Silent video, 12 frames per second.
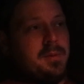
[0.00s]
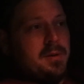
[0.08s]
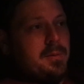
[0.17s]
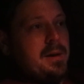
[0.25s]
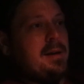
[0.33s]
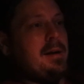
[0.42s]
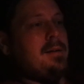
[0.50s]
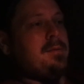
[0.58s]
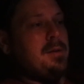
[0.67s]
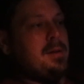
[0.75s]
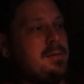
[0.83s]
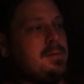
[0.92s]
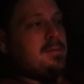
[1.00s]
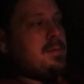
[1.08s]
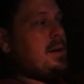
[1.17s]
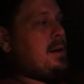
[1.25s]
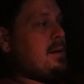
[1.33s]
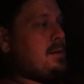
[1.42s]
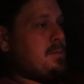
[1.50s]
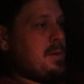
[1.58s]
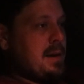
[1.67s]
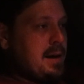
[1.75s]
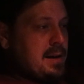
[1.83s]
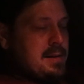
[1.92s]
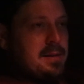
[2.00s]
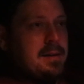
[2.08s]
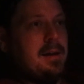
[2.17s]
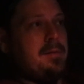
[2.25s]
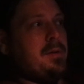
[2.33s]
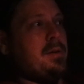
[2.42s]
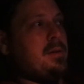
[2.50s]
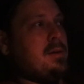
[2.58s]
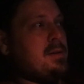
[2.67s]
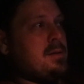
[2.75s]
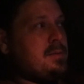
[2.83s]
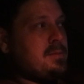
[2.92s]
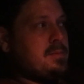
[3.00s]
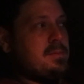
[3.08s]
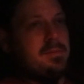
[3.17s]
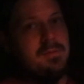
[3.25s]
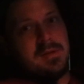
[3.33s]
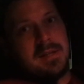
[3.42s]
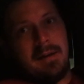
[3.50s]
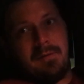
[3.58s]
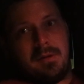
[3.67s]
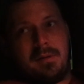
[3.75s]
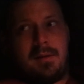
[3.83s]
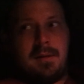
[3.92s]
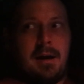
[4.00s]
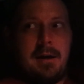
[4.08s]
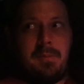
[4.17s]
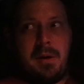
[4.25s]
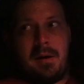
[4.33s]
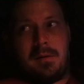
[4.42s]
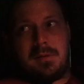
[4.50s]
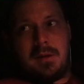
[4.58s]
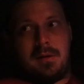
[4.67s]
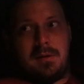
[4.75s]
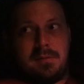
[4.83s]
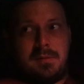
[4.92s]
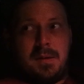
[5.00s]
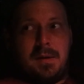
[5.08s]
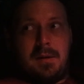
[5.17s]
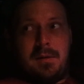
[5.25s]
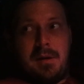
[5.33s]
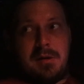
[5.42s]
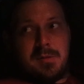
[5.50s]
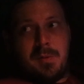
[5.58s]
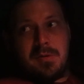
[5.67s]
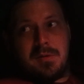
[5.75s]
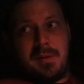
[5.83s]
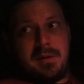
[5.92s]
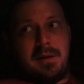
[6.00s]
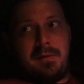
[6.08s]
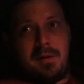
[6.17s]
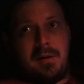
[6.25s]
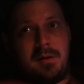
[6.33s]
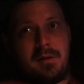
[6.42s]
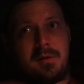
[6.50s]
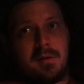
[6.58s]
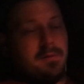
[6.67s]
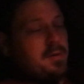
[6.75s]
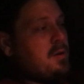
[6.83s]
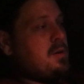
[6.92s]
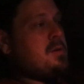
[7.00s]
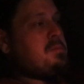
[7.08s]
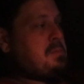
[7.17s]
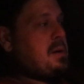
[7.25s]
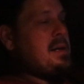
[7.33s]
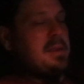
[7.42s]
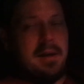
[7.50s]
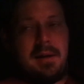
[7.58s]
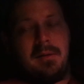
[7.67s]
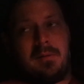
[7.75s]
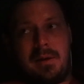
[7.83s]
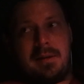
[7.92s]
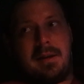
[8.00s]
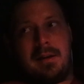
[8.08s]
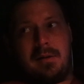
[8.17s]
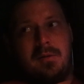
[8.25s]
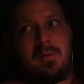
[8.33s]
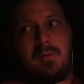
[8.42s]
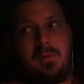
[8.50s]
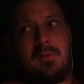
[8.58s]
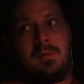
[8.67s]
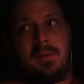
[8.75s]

bit of weight out of it and we got it to leave on the 7 to 9 pounds that it's supposed to be leaving on the converter, I think it'll do